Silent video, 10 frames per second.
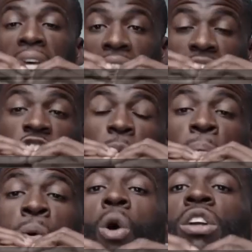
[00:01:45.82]
that
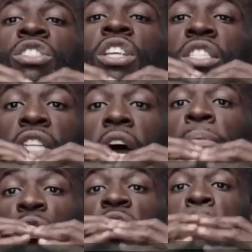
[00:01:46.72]
supports the
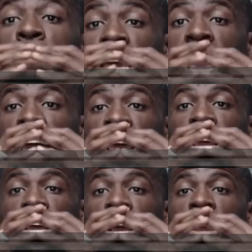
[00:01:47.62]
WNBA
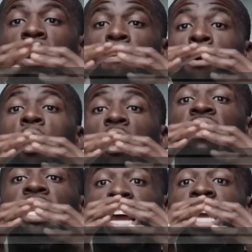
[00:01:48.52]
more than
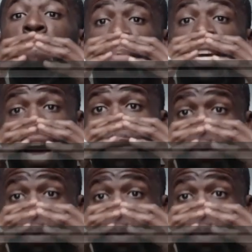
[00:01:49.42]
NBA